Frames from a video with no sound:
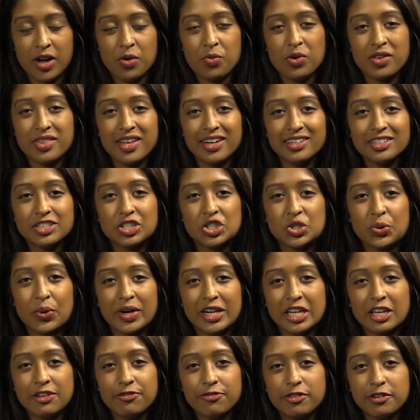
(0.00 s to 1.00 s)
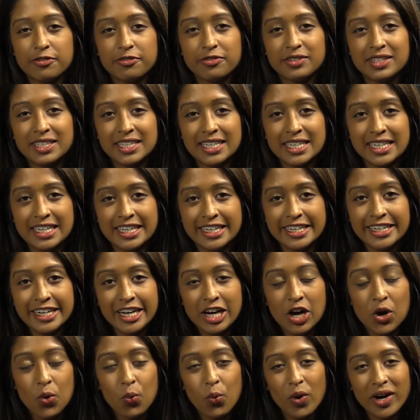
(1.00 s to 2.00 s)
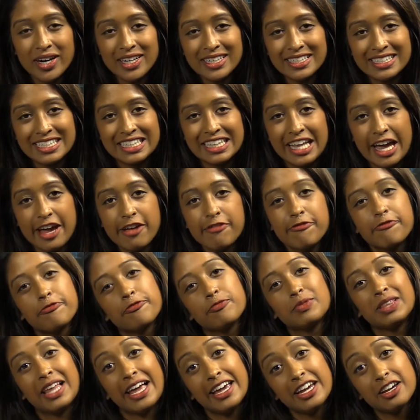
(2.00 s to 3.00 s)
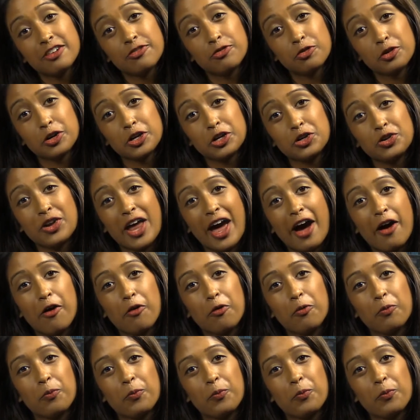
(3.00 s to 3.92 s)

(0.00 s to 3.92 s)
well, that's 2015. What is life like for you now?